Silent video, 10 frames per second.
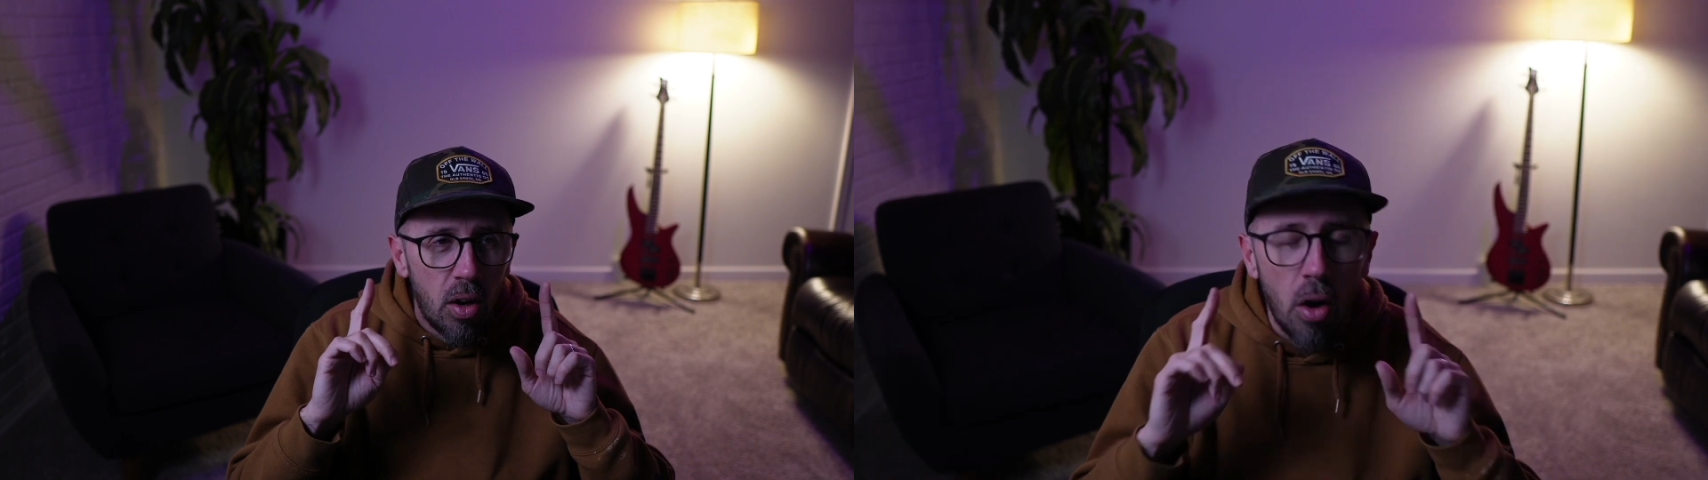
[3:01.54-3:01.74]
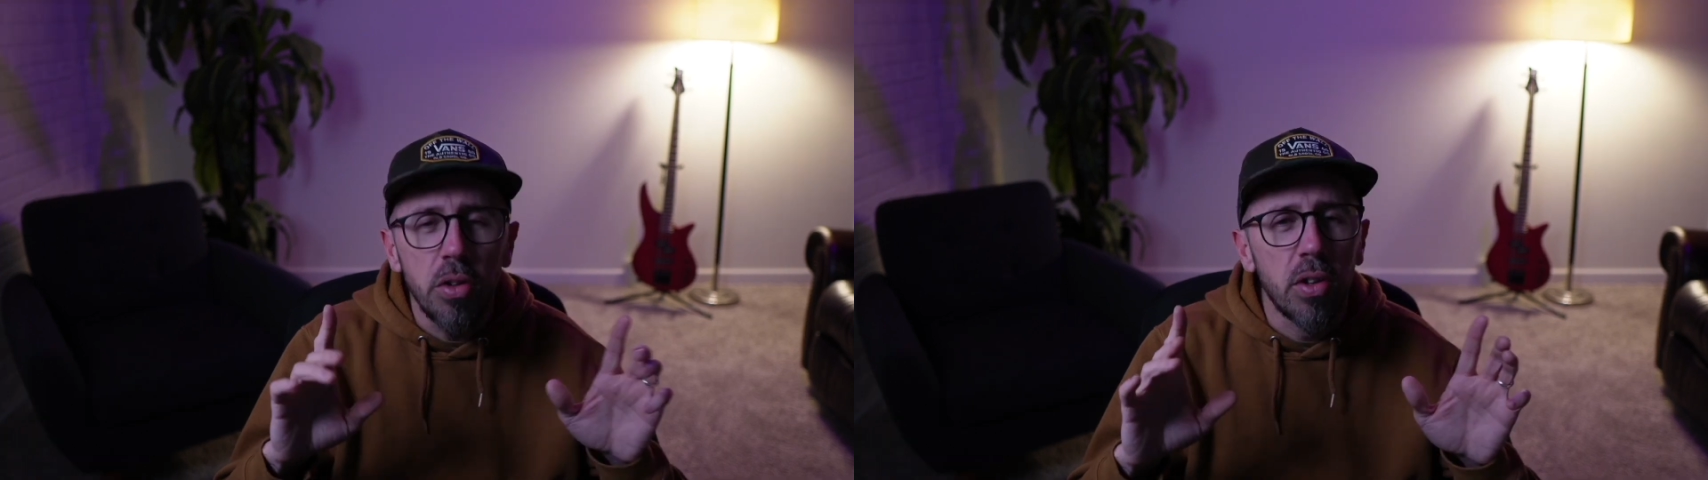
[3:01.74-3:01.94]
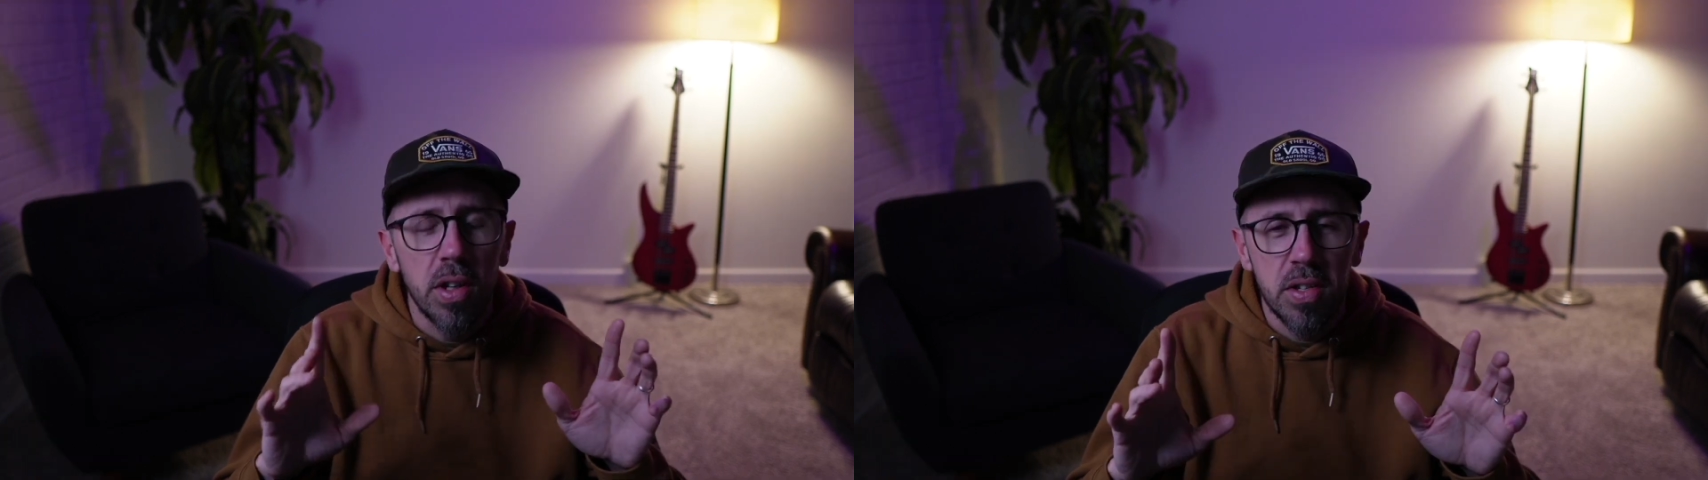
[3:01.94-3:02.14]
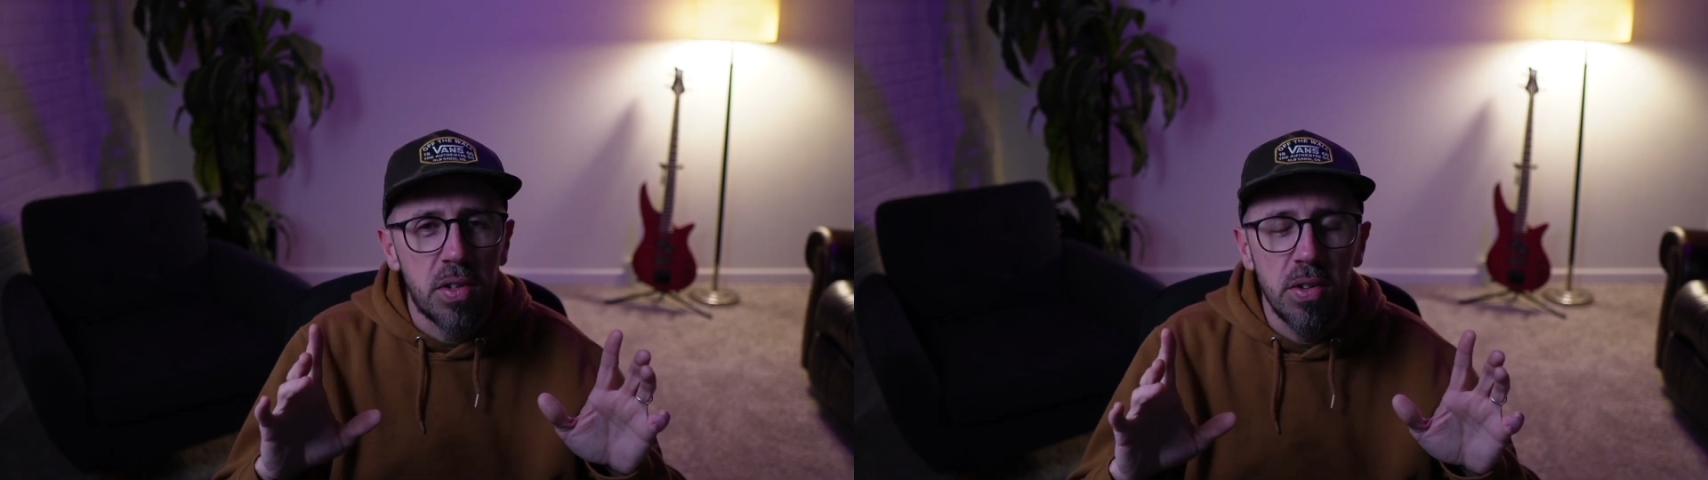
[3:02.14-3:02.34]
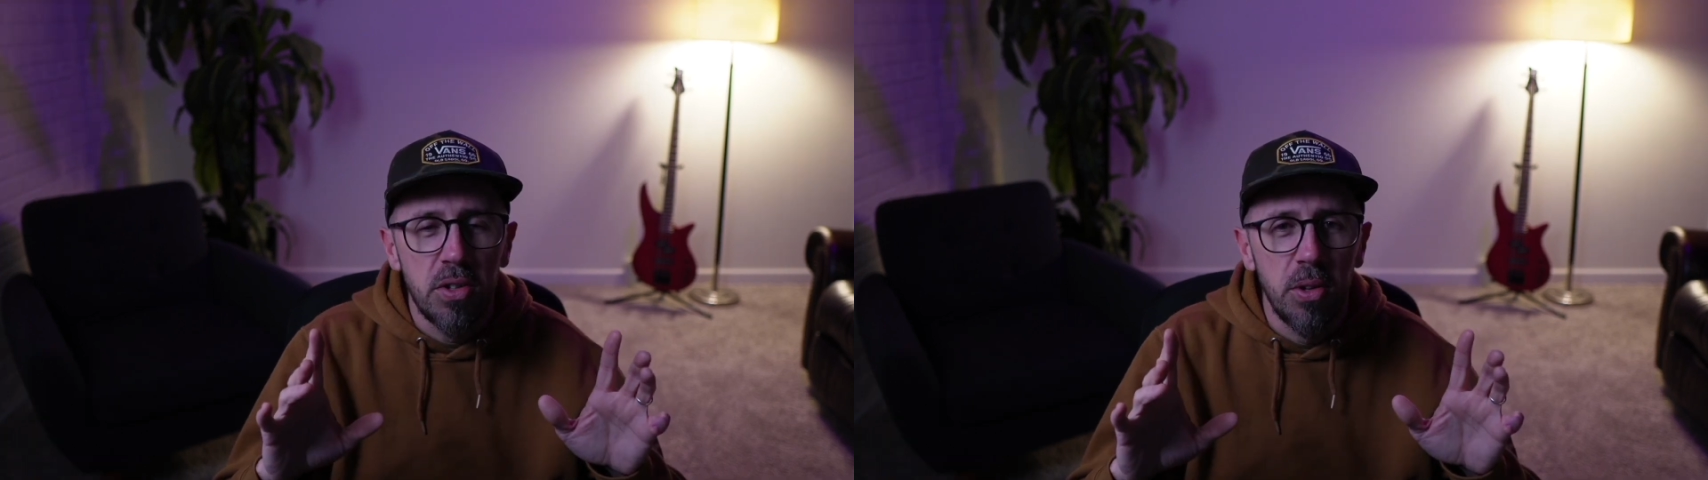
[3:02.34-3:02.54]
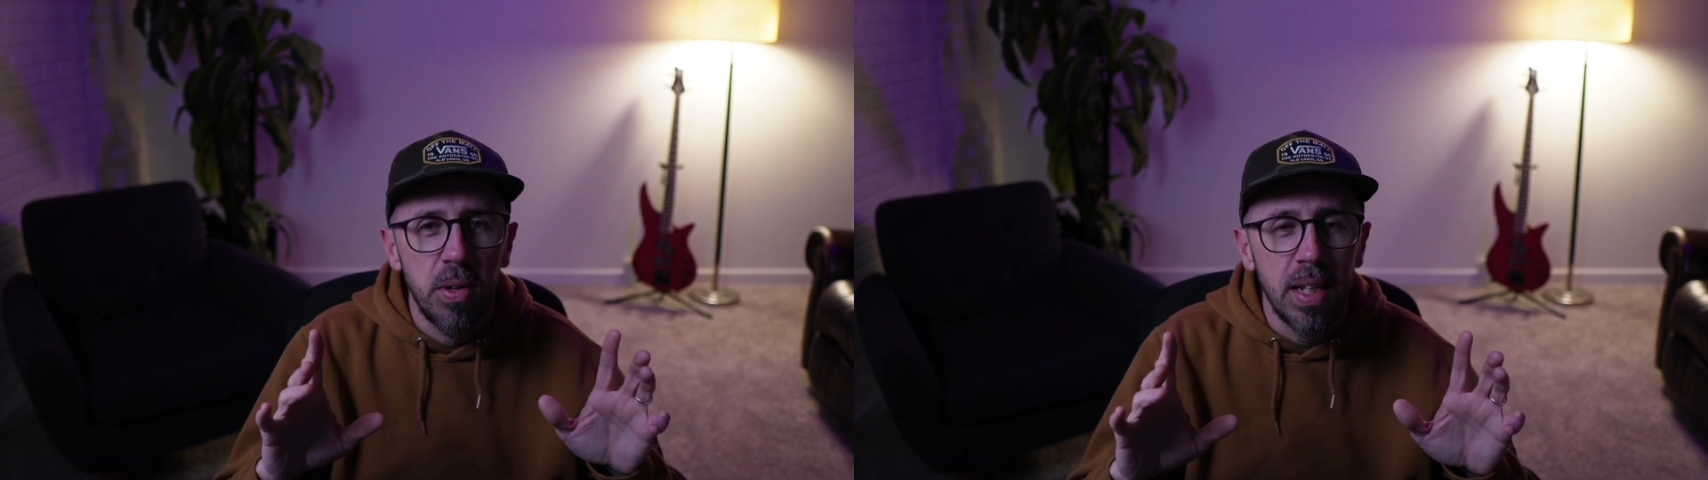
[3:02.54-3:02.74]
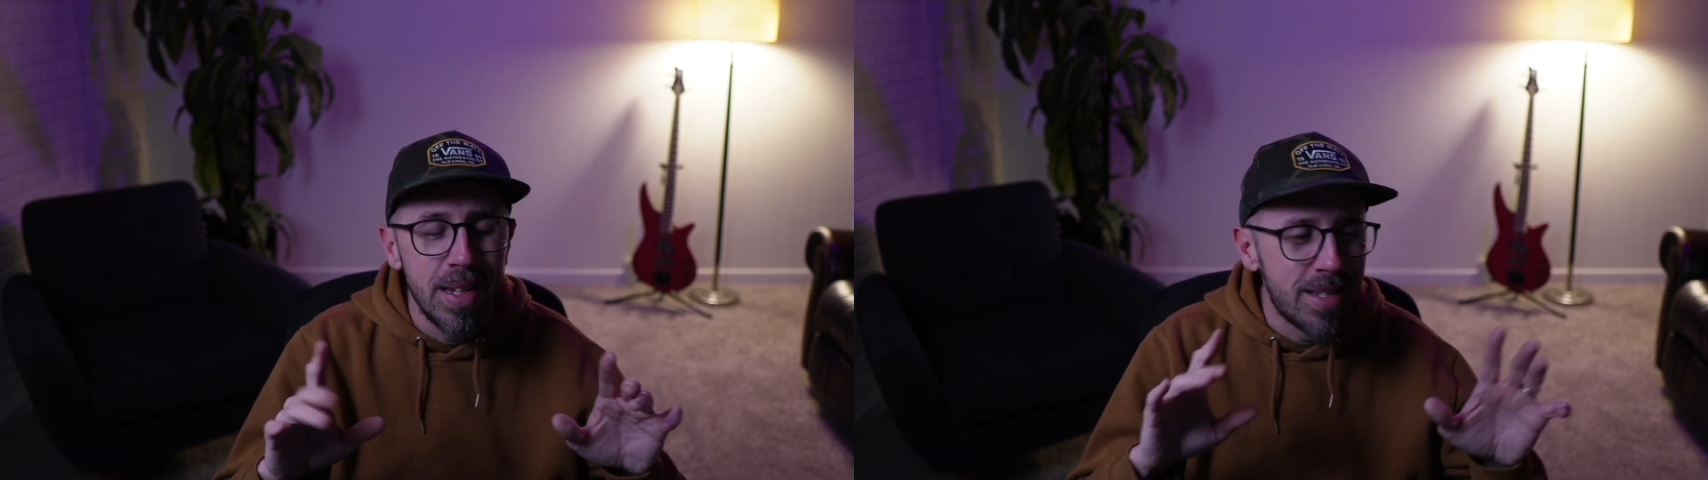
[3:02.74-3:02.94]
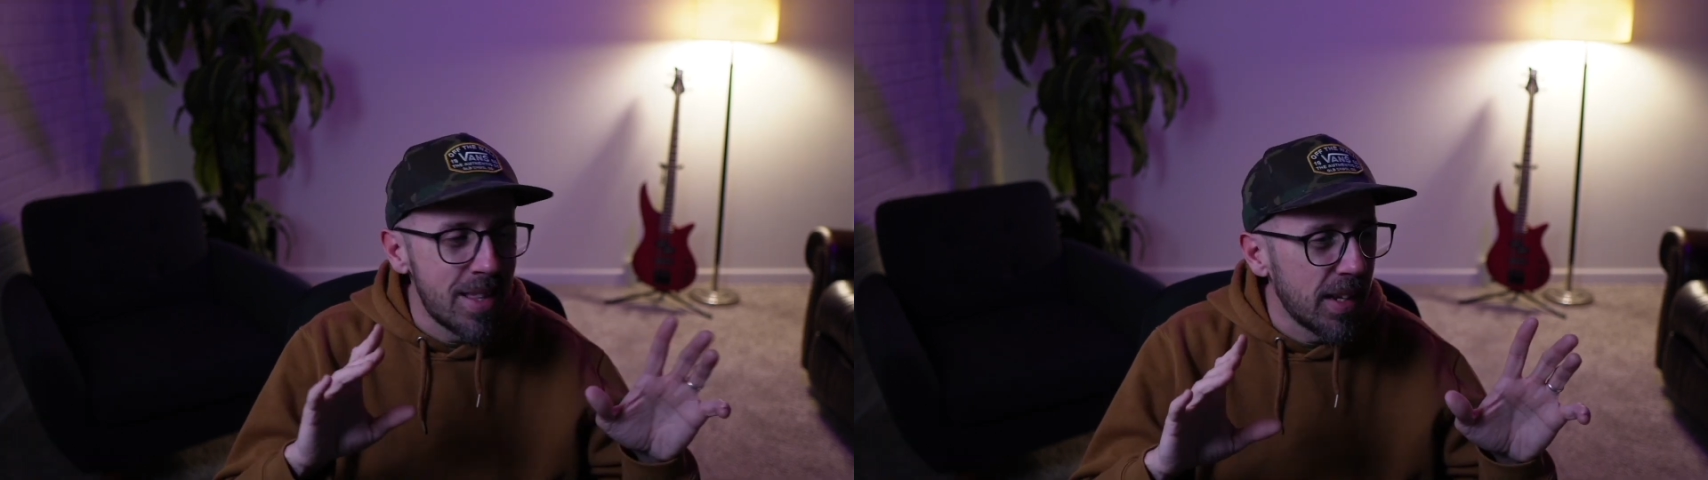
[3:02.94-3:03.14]
all you're going to start doing
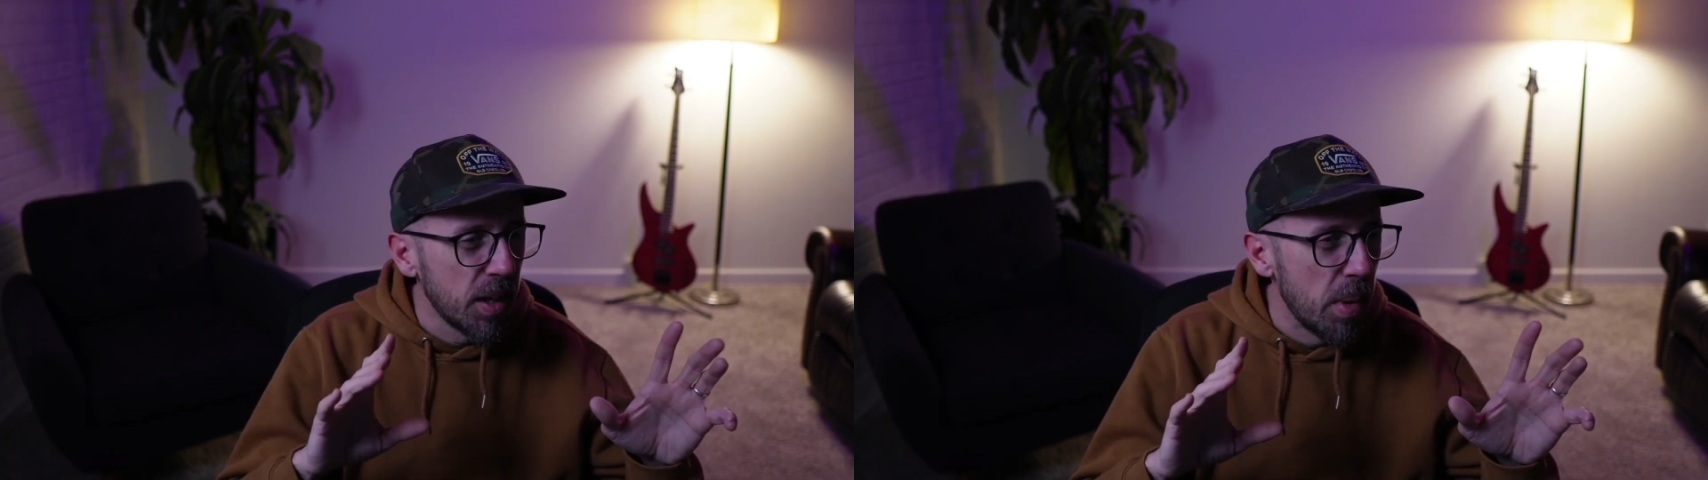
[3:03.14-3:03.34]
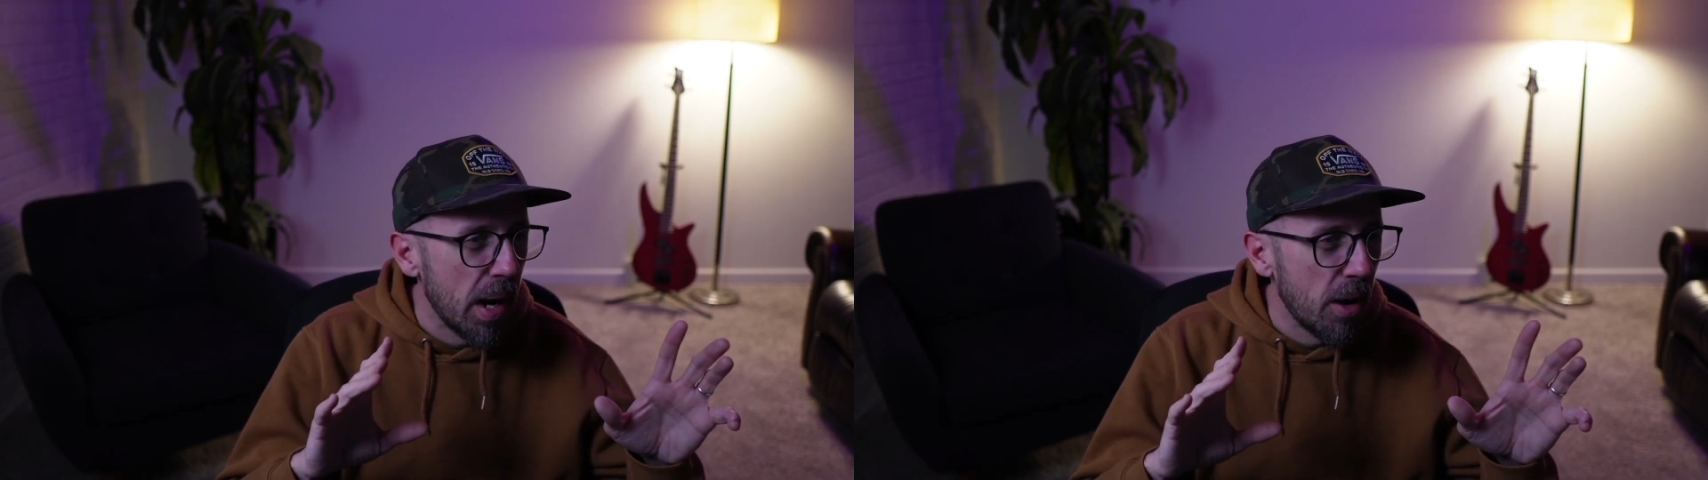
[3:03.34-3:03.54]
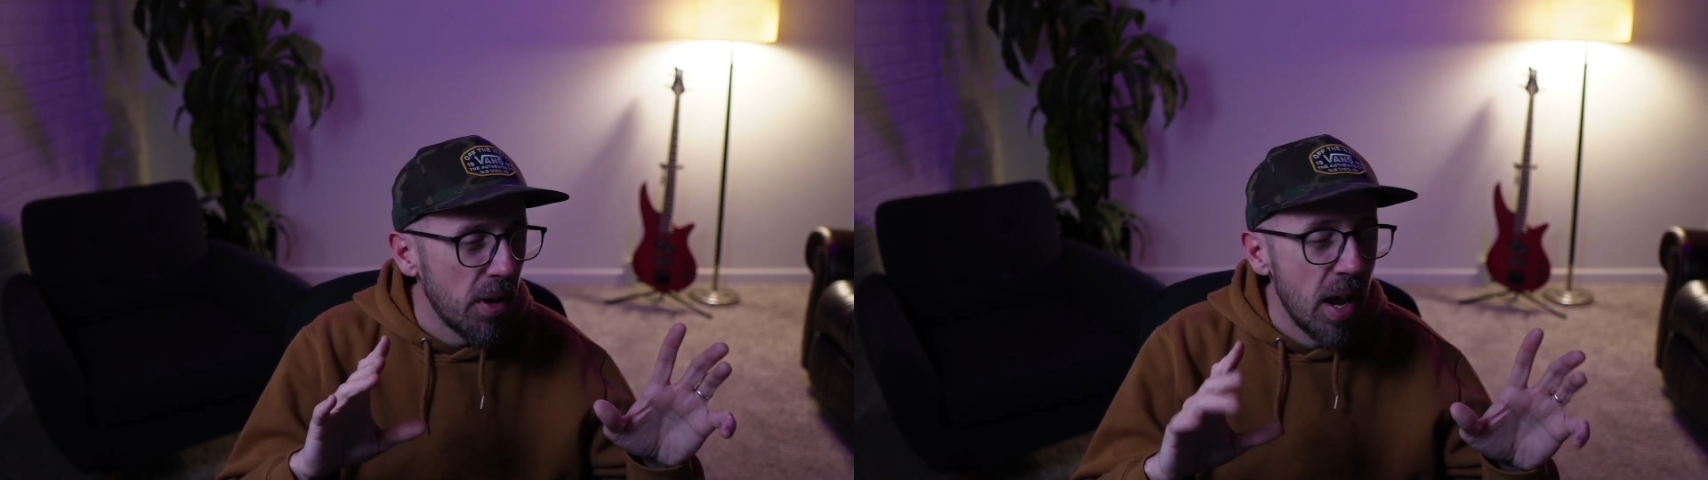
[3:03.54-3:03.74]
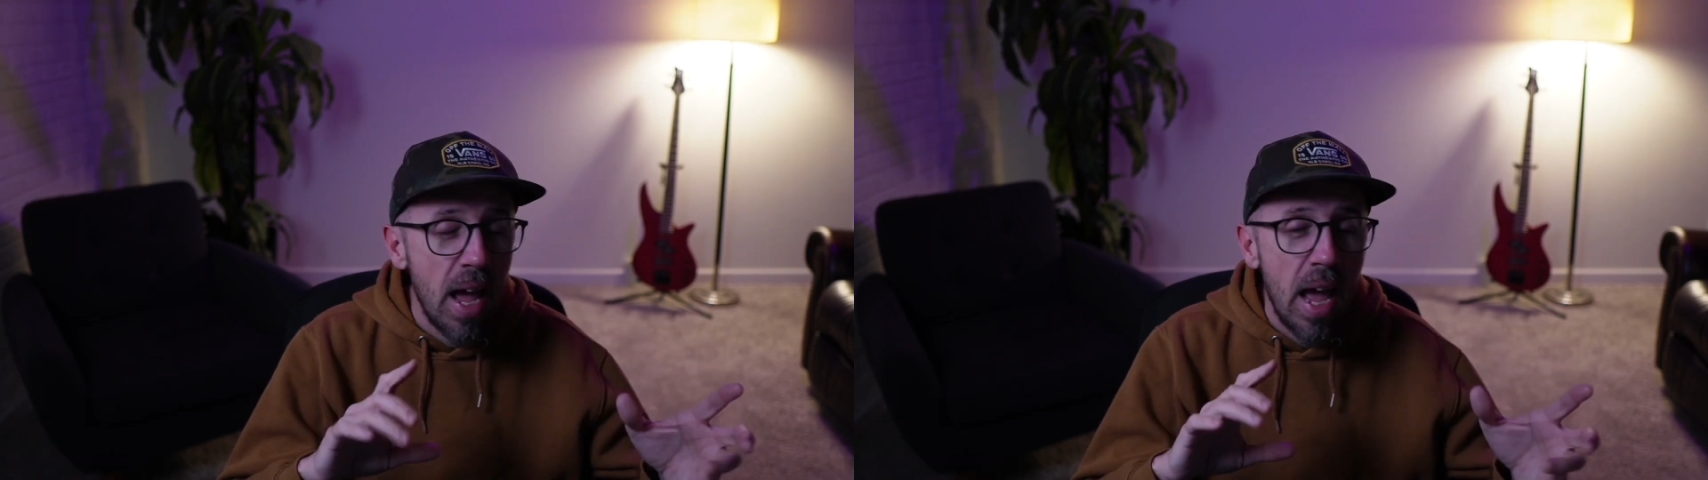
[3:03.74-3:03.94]
is thinking about